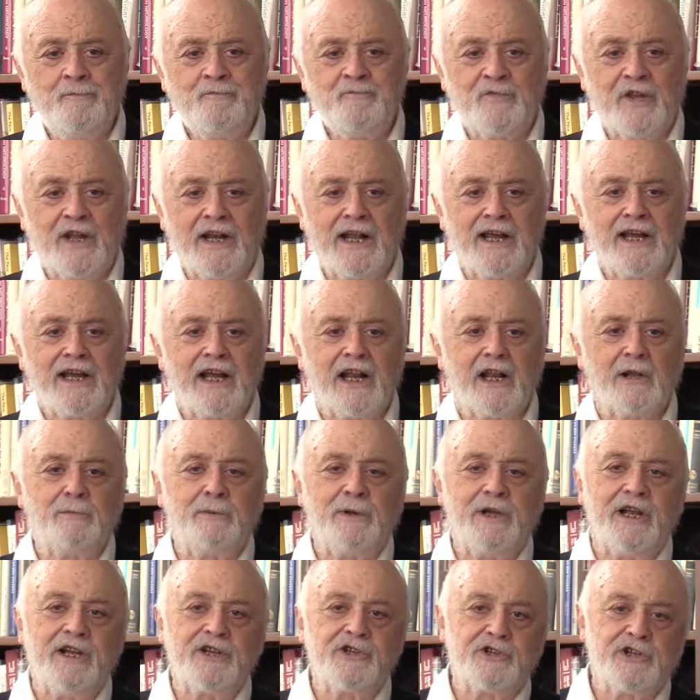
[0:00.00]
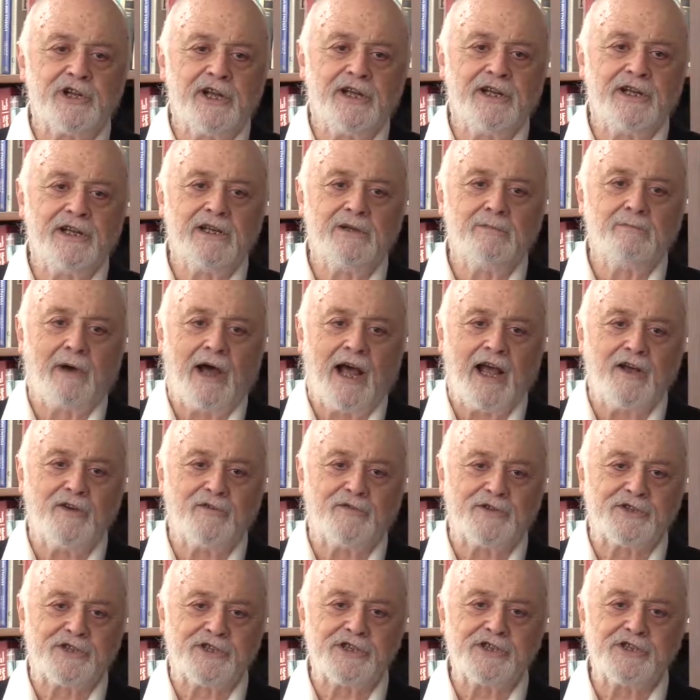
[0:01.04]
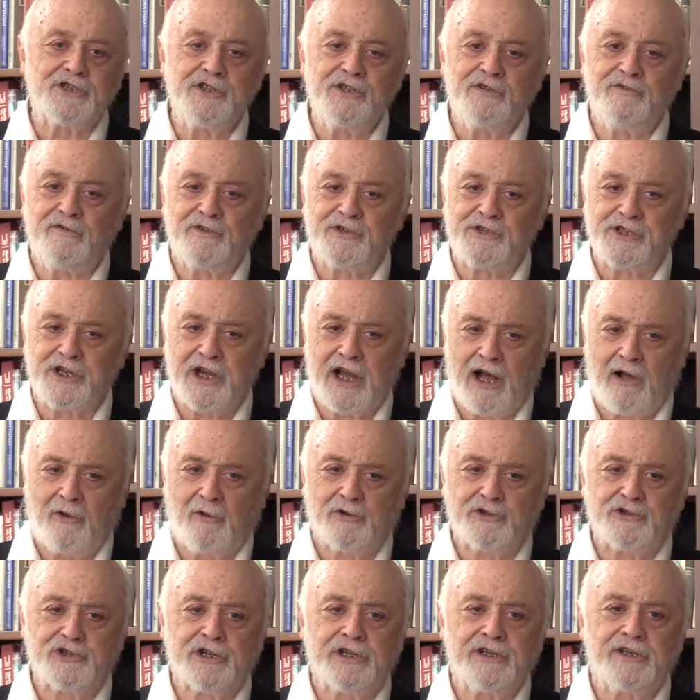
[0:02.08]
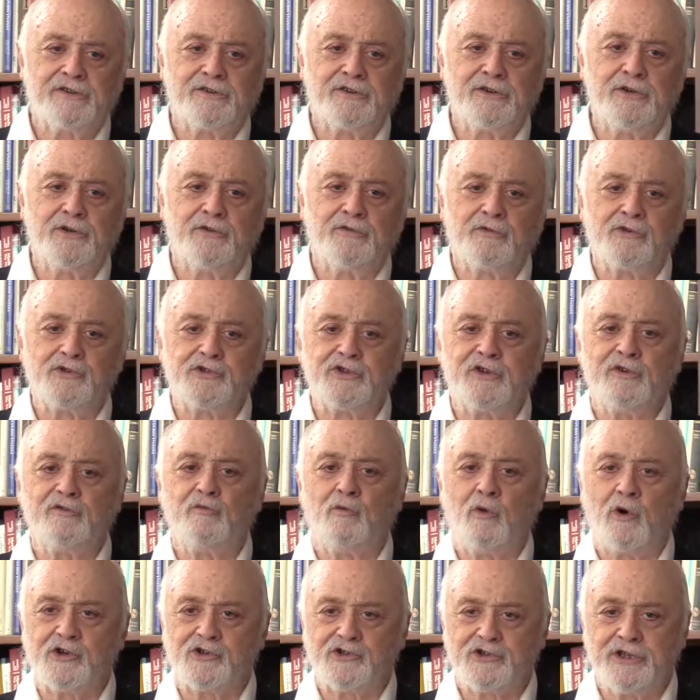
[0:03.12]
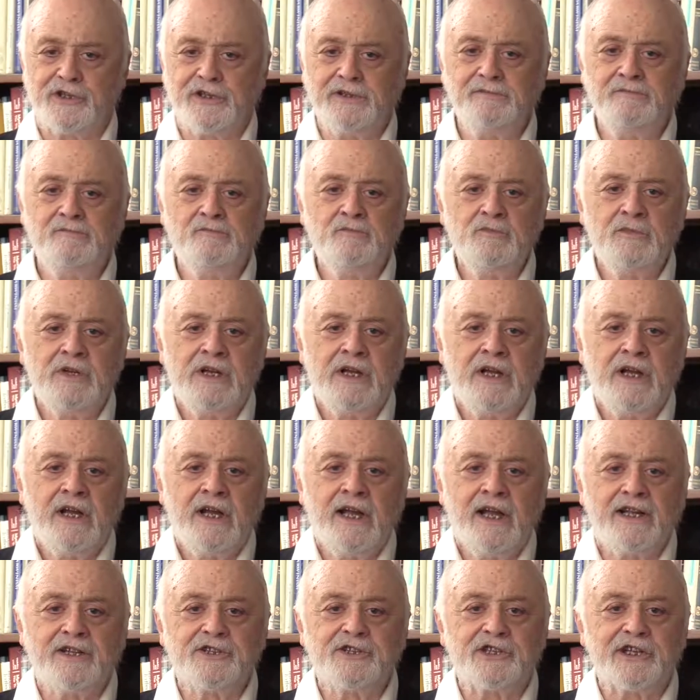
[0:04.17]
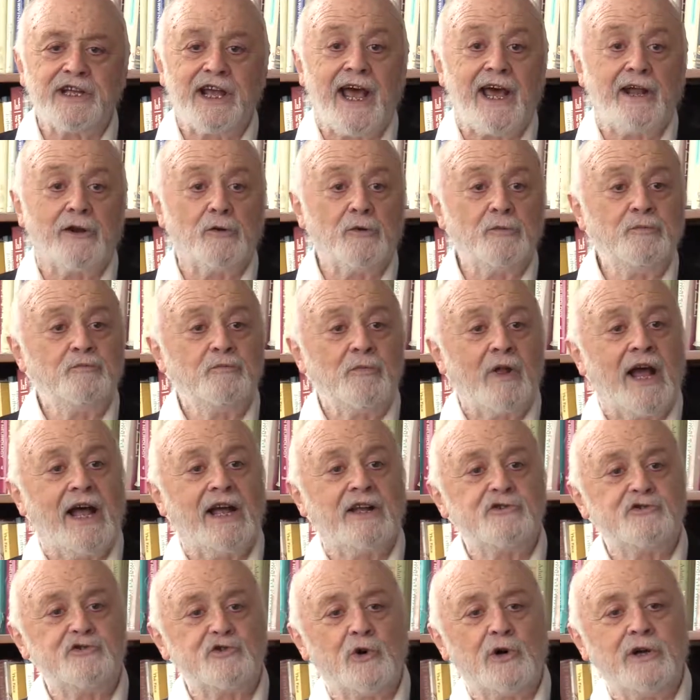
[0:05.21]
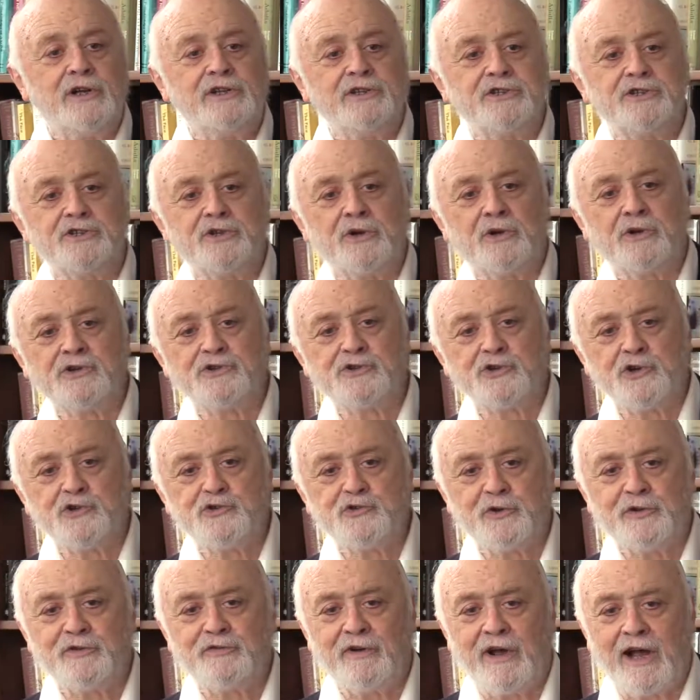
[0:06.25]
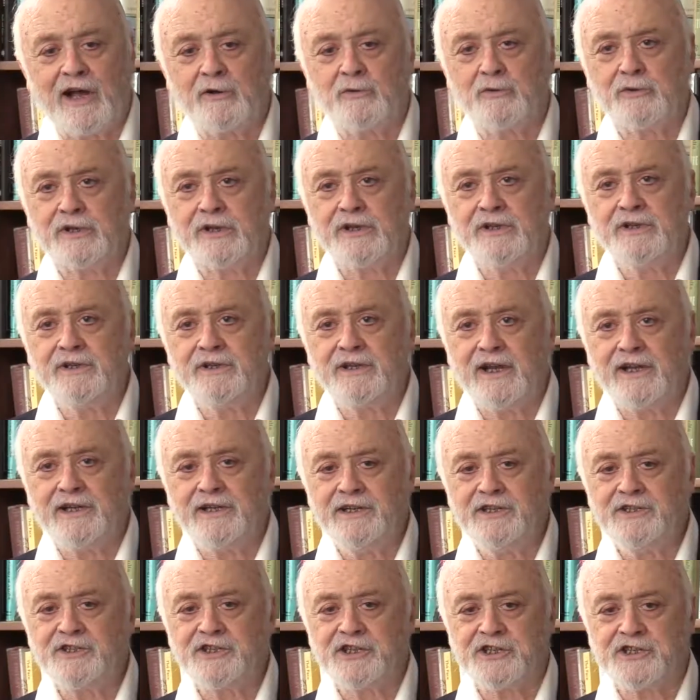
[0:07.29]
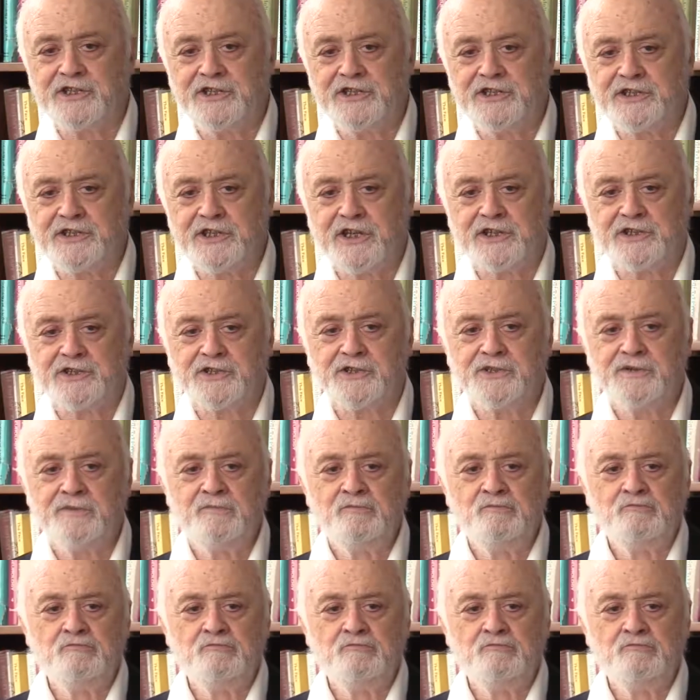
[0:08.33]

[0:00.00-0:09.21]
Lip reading: Then I got a PhD in biophysics and physiology at the University of Washington in Seattle and joined its neurosurgery faculty in 1966.